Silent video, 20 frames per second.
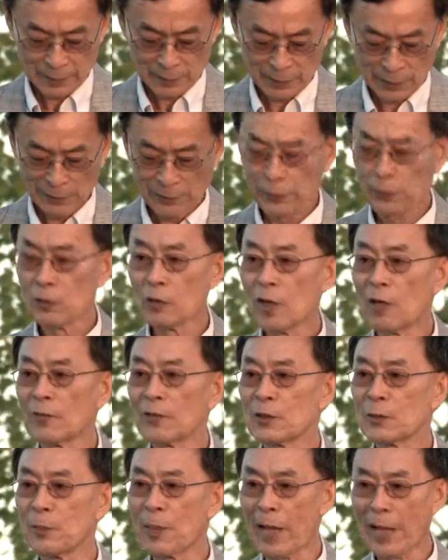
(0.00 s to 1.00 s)
but full of
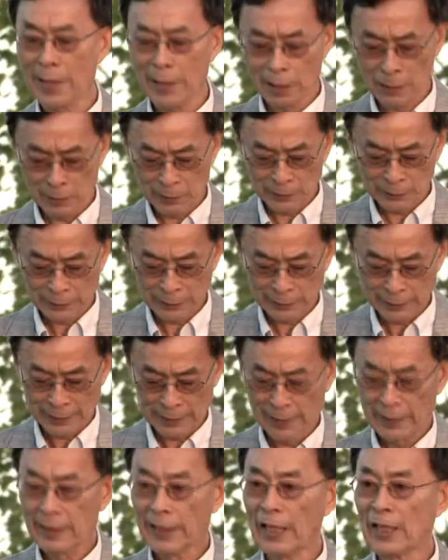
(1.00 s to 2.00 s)
smiles
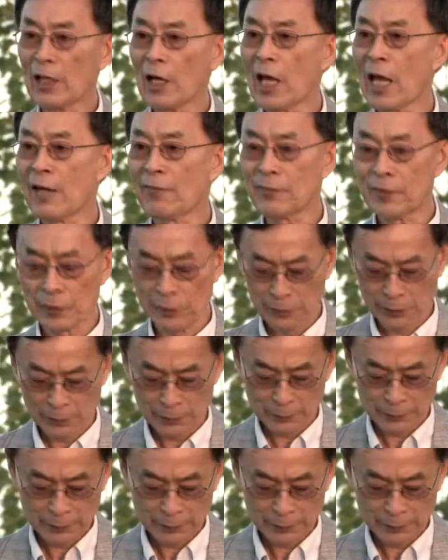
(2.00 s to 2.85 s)
and laughter.